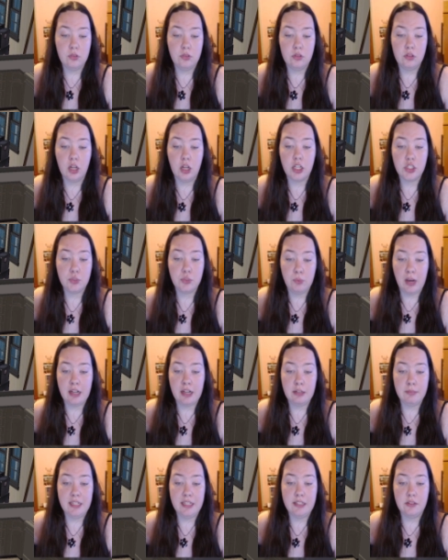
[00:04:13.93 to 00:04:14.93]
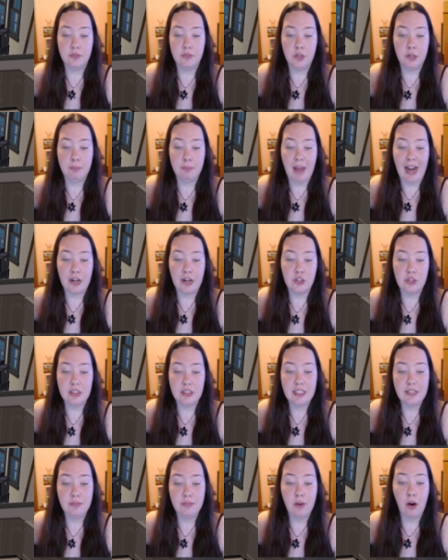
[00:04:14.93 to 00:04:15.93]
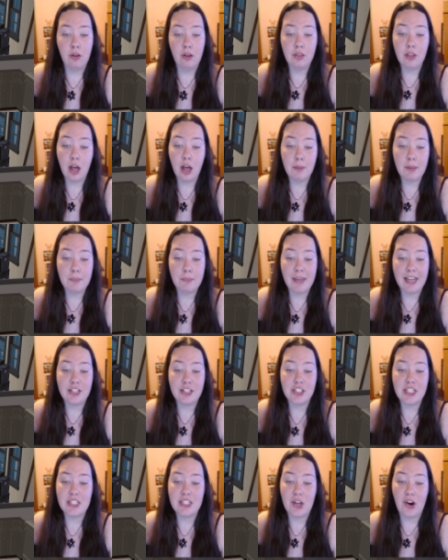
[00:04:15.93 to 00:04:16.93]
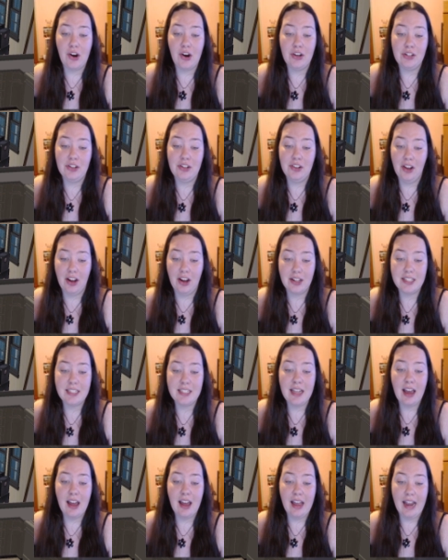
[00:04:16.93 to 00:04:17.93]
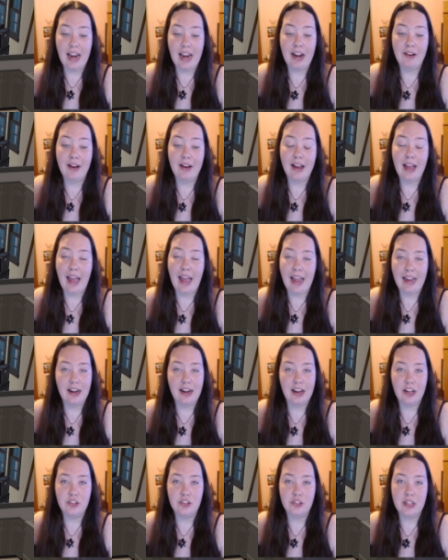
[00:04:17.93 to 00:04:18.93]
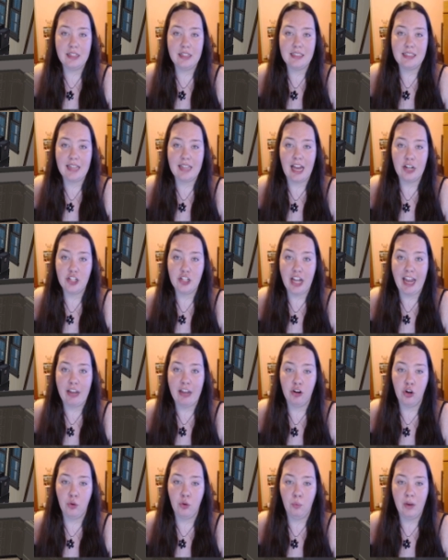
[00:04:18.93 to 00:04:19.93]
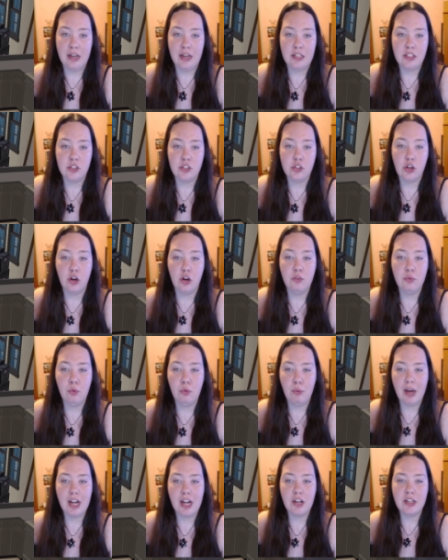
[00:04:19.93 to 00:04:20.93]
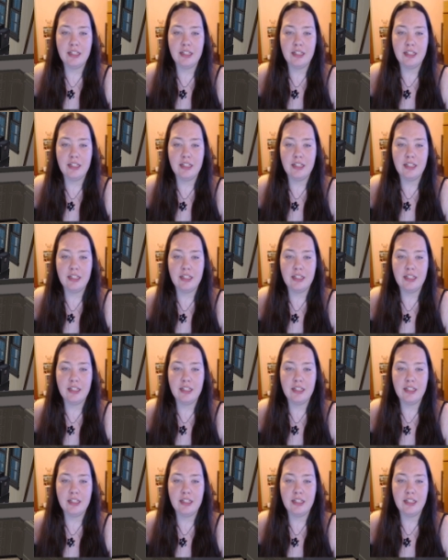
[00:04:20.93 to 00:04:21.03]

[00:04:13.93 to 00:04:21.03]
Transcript: lots randomly divert back to default, llama pictures on lots, error 800/801. So for what I could